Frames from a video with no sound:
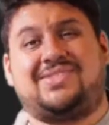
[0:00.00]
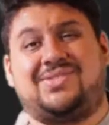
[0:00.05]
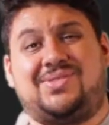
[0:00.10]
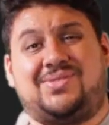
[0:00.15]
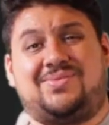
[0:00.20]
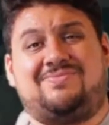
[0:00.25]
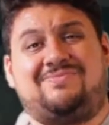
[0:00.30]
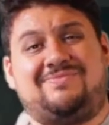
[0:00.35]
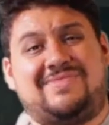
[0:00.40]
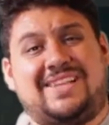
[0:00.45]

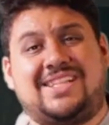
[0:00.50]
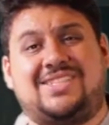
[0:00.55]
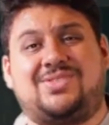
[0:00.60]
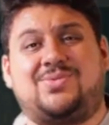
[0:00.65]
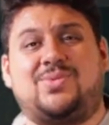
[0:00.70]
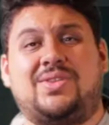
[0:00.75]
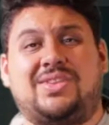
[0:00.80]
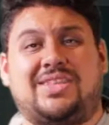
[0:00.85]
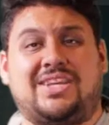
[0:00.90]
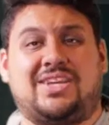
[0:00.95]
So
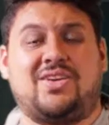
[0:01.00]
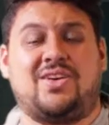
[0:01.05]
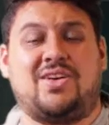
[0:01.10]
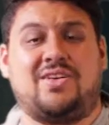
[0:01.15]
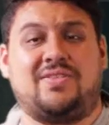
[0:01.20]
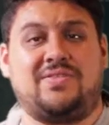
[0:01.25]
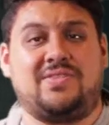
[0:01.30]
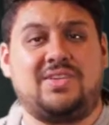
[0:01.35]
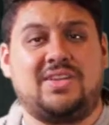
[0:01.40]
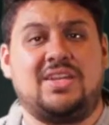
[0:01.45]
that's one thing
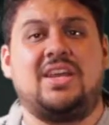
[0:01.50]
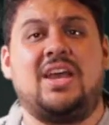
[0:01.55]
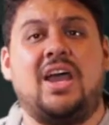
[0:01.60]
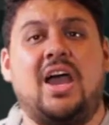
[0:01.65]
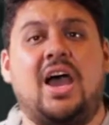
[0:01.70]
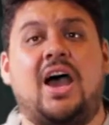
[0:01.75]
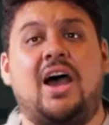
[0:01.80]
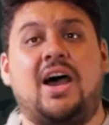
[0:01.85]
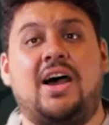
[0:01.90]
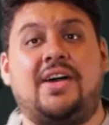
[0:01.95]

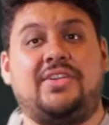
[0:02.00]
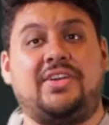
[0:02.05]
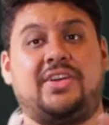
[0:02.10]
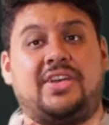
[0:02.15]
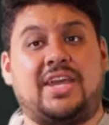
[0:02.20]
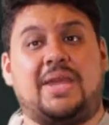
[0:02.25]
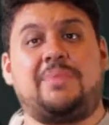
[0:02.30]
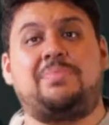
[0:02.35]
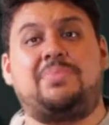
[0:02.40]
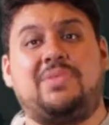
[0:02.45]
off. The
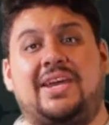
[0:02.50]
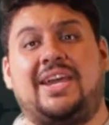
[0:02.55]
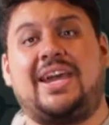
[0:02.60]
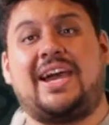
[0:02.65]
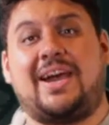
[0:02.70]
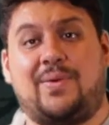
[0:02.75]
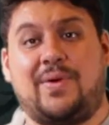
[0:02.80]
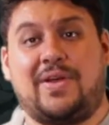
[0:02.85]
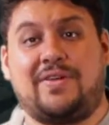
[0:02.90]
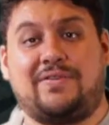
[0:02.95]
gameplay,
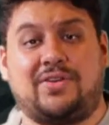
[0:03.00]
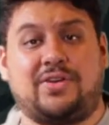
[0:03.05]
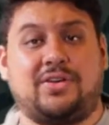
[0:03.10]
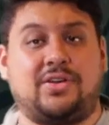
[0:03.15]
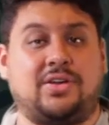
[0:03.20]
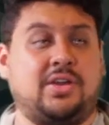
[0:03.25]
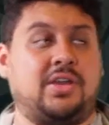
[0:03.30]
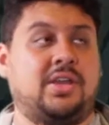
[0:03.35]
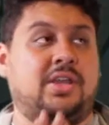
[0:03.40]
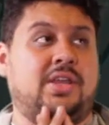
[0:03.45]

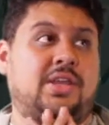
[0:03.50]
however,